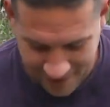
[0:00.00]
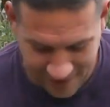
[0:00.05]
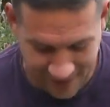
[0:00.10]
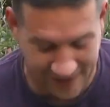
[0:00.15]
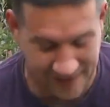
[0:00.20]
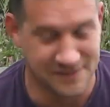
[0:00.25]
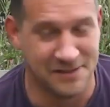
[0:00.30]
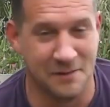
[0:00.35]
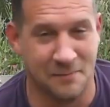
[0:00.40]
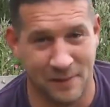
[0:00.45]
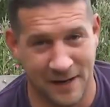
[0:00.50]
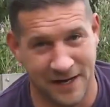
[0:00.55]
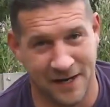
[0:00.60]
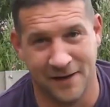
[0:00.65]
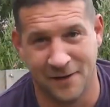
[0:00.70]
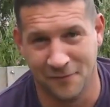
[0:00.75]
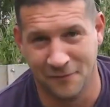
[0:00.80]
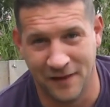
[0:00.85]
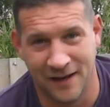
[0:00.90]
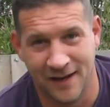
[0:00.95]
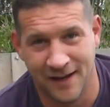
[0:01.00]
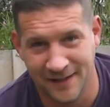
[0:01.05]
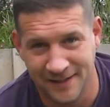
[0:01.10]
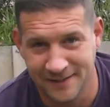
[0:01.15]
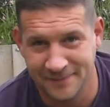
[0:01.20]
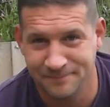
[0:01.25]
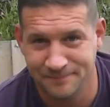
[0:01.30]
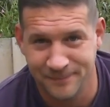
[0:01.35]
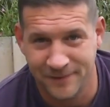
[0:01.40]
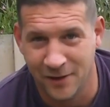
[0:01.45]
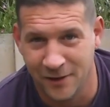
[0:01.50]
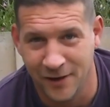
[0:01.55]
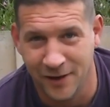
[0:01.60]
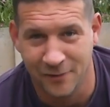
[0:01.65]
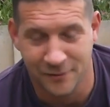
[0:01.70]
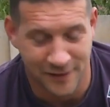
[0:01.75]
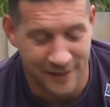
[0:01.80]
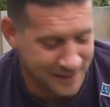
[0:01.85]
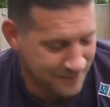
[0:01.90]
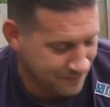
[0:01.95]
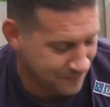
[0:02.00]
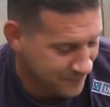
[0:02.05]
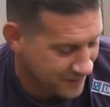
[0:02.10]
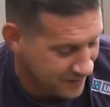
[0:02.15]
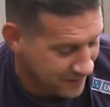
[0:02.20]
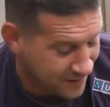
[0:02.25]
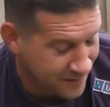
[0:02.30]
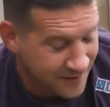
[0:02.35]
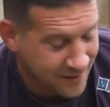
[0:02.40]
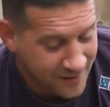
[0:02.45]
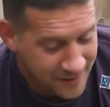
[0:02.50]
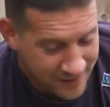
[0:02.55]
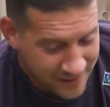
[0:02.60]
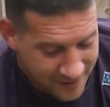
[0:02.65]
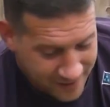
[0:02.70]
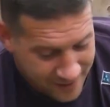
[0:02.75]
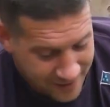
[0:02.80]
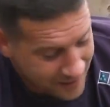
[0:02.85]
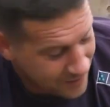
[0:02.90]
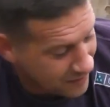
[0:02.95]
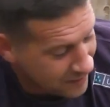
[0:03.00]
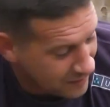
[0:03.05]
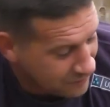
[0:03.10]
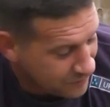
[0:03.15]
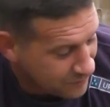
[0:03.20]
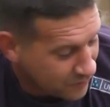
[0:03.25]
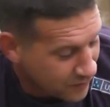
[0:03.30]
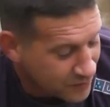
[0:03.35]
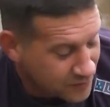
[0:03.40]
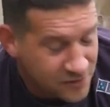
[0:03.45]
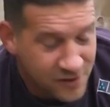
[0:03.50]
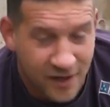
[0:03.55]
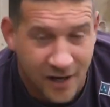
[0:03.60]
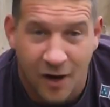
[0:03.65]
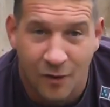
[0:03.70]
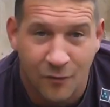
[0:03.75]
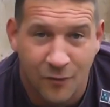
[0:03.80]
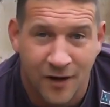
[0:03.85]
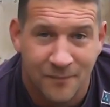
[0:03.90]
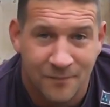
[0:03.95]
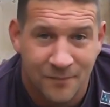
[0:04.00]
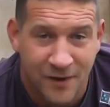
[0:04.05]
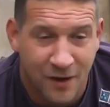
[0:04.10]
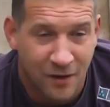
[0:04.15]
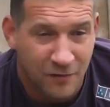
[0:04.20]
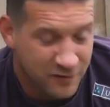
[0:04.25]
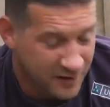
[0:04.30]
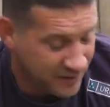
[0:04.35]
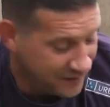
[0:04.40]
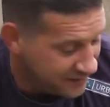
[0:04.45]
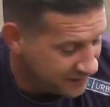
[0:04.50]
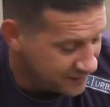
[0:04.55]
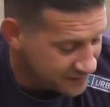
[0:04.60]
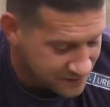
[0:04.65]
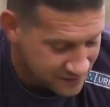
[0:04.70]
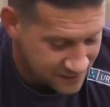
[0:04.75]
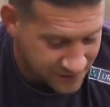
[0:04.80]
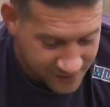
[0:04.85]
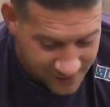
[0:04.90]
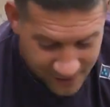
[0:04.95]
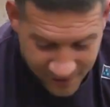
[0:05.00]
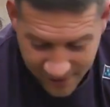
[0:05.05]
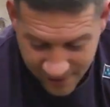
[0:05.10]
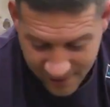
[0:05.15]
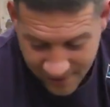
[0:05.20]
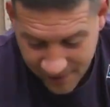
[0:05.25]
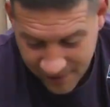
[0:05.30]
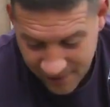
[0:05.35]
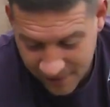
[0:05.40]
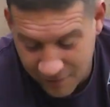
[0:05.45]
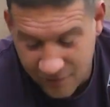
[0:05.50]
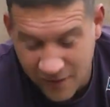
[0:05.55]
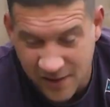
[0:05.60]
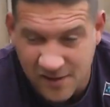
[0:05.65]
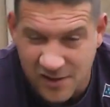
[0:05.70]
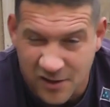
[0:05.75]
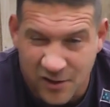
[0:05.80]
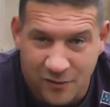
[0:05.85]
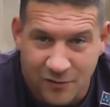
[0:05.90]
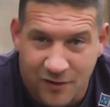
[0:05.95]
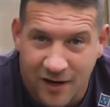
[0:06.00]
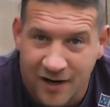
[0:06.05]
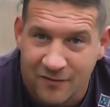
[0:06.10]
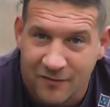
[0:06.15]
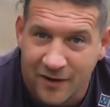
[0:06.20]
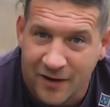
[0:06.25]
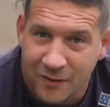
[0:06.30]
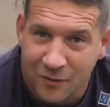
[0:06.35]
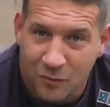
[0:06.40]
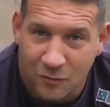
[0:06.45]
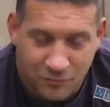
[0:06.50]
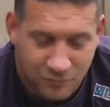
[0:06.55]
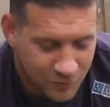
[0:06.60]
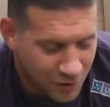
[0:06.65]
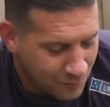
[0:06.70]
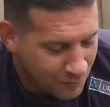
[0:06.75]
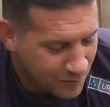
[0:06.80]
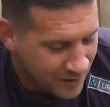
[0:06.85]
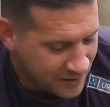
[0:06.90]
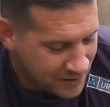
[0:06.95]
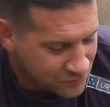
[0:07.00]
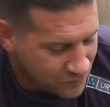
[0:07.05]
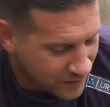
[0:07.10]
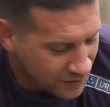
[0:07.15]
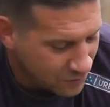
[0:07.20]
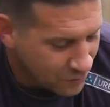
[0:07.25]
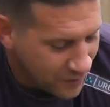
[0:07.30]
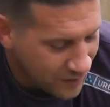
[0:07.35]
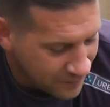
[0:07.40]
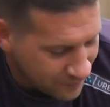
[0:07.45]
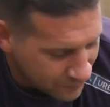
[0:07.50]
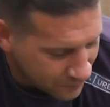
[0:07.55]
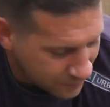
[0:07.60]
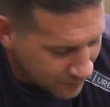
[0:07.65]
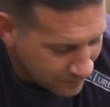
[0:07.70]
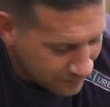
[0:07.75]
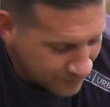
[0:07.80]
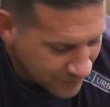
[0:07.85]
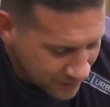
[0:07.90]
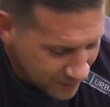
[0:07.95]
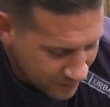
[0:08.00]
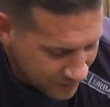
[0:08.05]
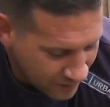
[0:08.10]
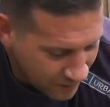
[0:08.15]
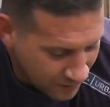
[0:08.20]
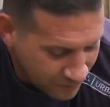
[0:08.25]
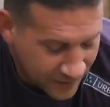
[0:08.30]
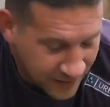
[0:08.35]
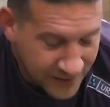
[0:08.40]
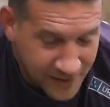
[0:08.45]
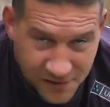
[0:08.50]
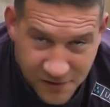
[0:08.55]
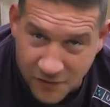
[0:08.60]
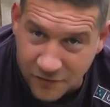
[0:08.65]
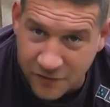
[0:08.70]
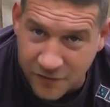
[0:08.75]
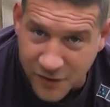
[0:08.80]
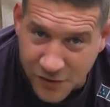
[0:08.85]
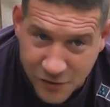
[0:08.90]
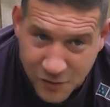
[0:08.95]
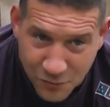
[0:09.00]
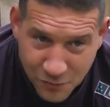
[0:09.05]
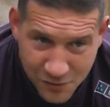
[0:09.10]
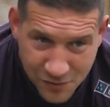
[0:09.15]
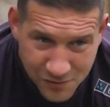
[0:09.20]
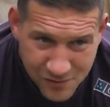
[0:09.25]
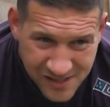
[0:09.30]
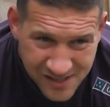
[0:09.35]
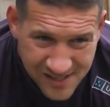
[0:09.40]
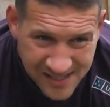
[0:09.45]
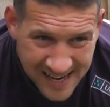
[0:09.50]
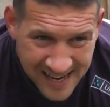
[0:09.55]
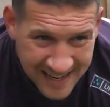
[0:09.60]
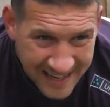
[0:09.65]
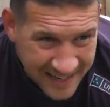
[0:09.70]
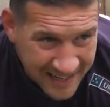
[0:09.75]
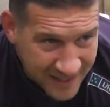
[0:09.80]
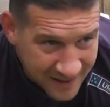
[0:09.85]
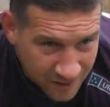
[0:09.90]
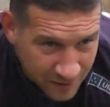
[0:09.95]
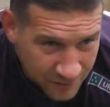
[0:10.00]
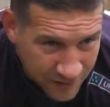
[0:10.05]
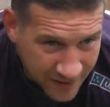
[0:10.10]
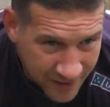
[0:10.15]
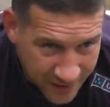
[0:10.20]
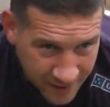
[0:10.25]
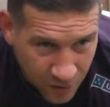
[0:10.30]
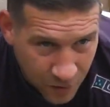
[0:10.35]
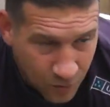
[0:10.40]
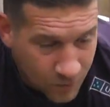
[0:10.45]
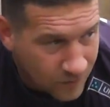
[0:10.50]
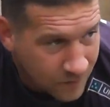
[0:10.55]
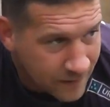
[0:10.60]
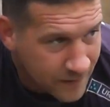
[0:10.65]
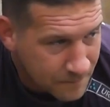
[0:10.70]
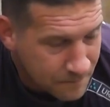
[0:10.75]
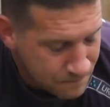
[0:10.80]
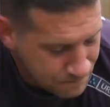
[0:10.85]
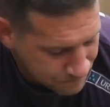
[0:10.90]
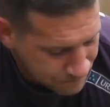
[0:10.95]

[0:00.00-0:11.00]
It's the big end of the lake, I know that. And I'll have to ask the owner. I think it's a new lake record, complex record, whatever you want. I think it's a fish called Sally, I think they call her it.